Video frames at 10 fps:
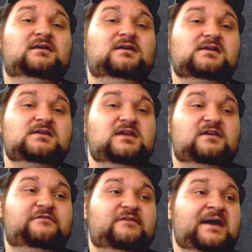
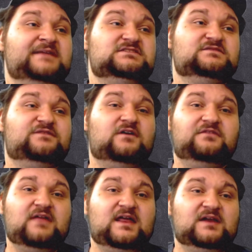If I just fall
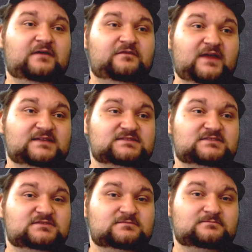flat on my
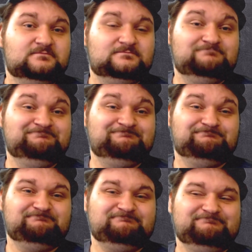face,
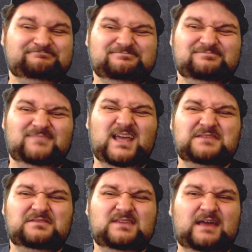yeah,
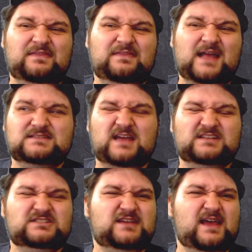that's that
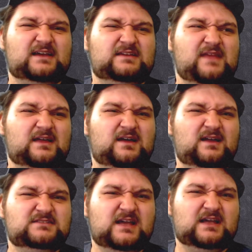check, that gut
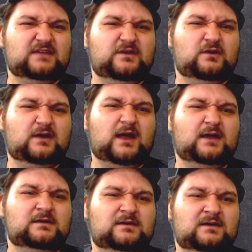check of okay,
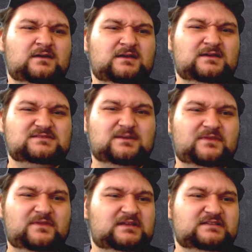
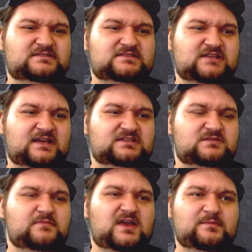something needs to change.
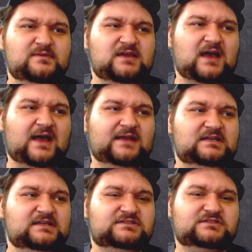Maybe I
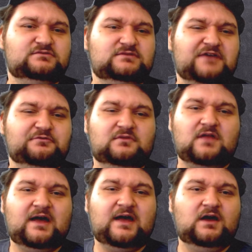need to not
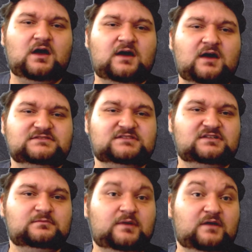rely on a
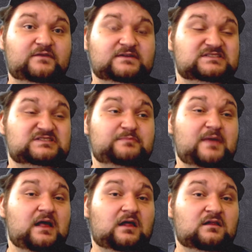certain buffing
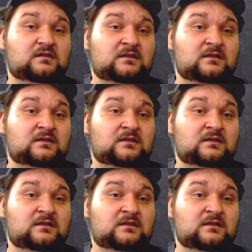spell